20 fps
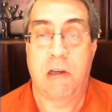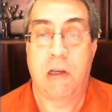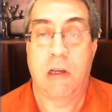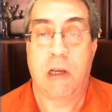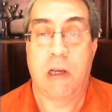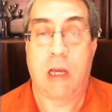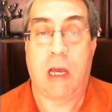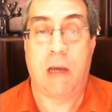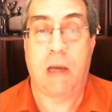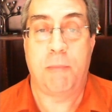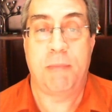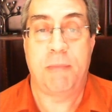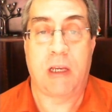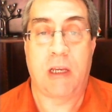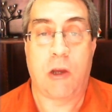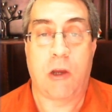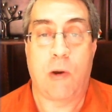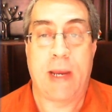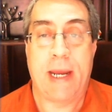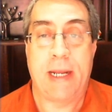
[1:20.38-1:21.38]
I'm going to
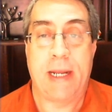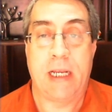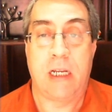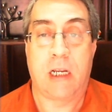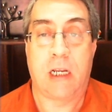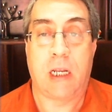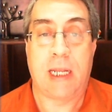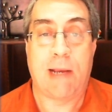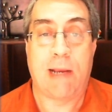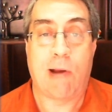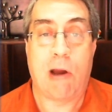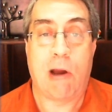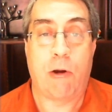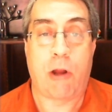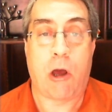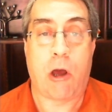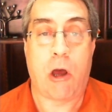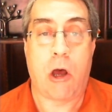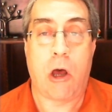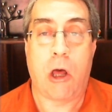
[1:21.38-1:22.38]
go ahead and clear
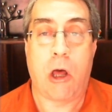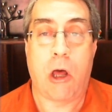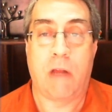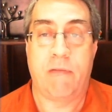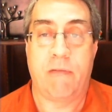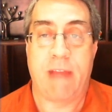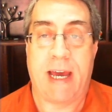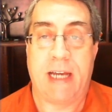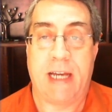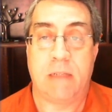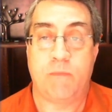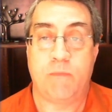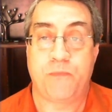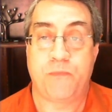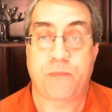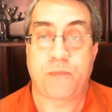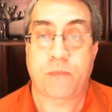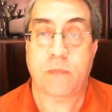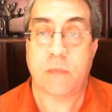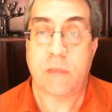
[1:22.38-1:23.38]
out all of that.
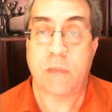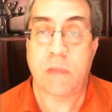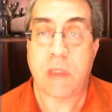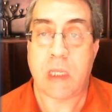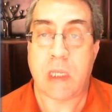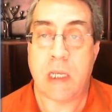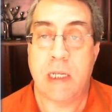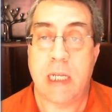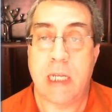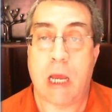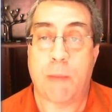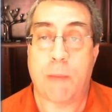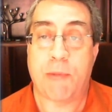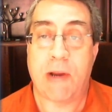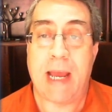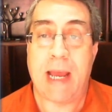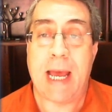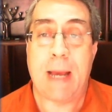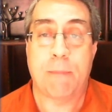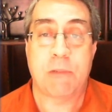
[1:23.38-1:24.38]
Now,
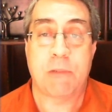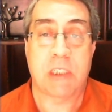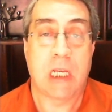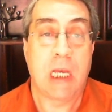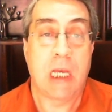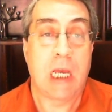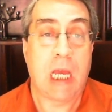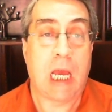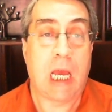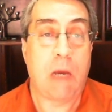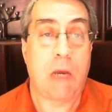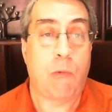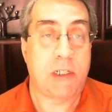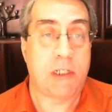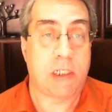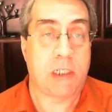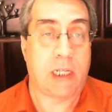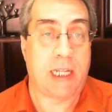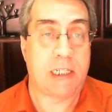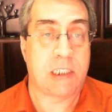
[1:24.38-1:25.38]
perhaps I
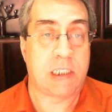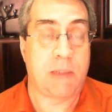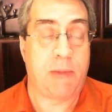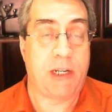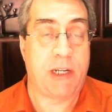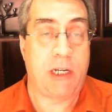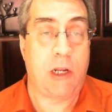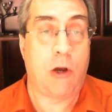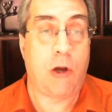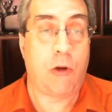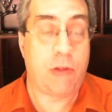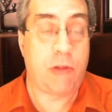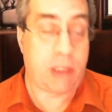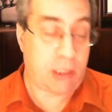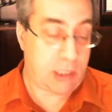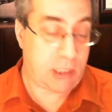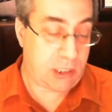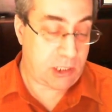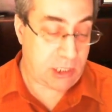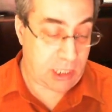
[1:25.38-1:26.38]
want to let somebody know
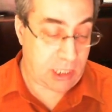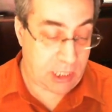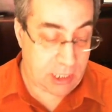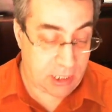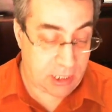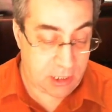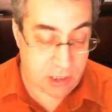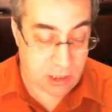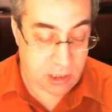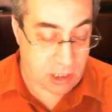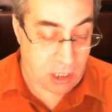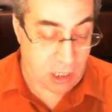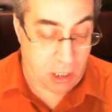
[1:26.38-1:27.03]
that this is